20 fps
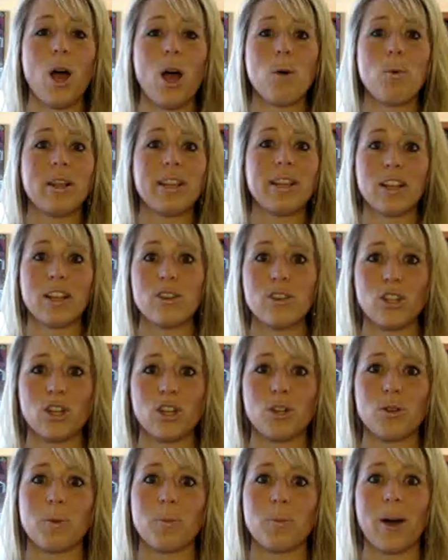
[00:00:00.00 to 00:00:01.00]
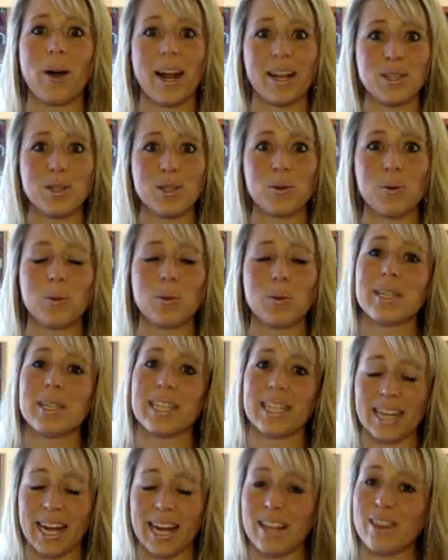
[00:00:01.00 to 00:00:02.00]
while the other children were at school
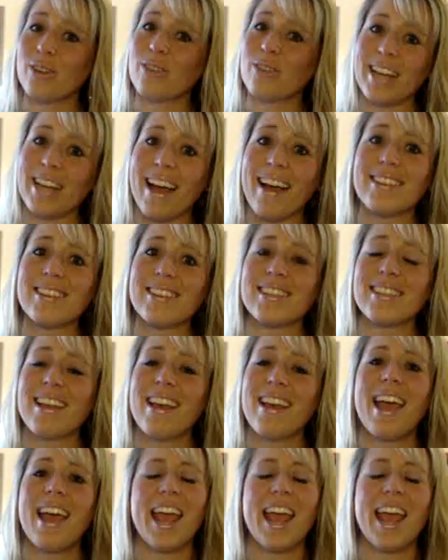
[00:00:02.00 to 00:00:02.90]
sitting at their desks.